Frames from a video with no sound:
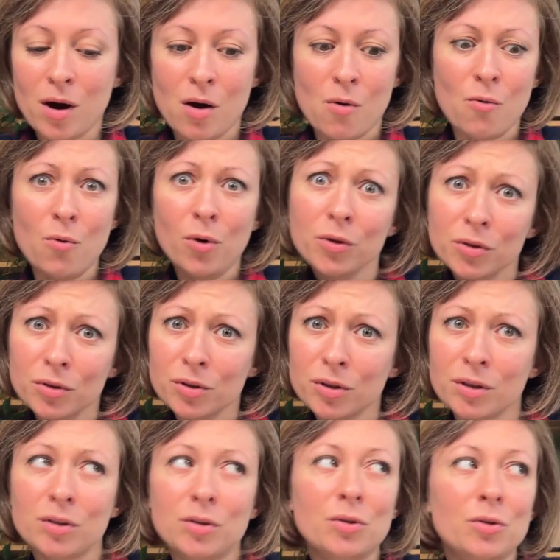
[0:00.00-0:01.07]
water
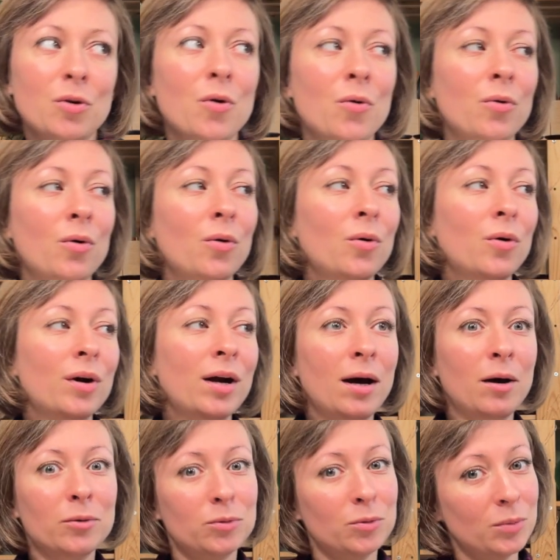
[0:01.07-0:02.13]
control or
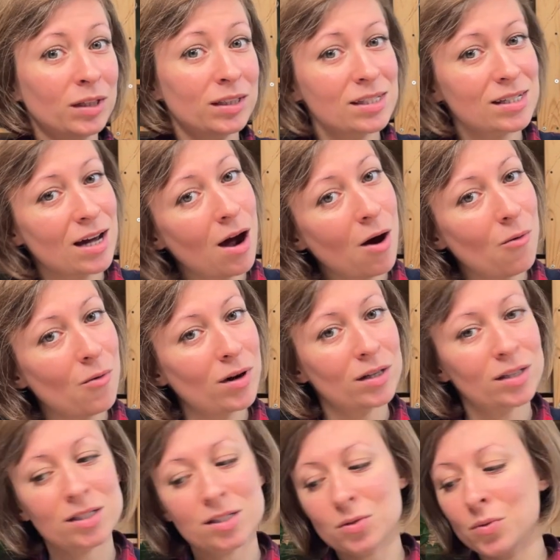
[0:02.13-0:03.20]
how to mix
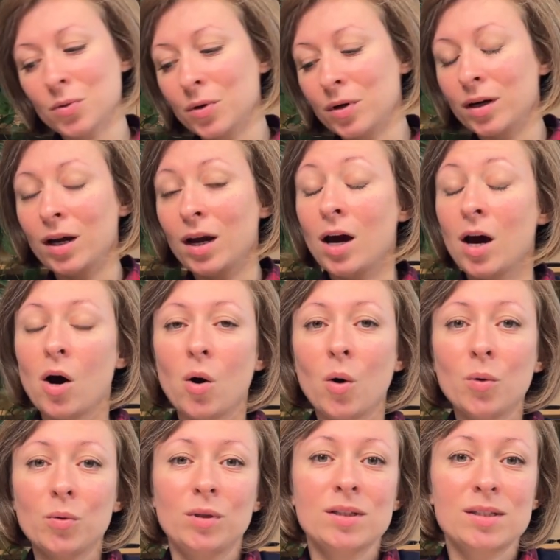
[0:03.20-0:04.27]
colors or
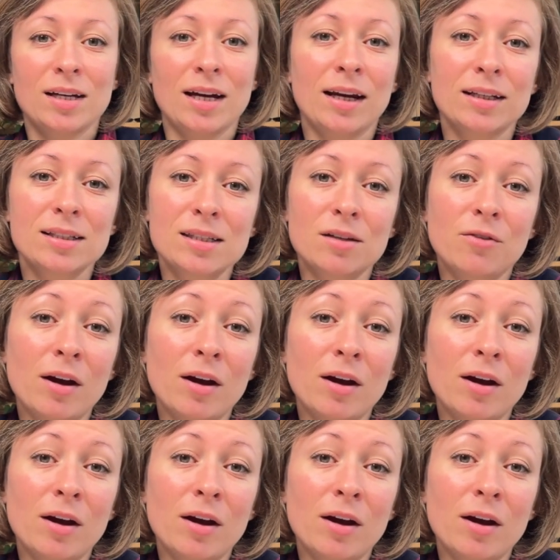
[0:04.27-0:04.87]
all this kind of stuff.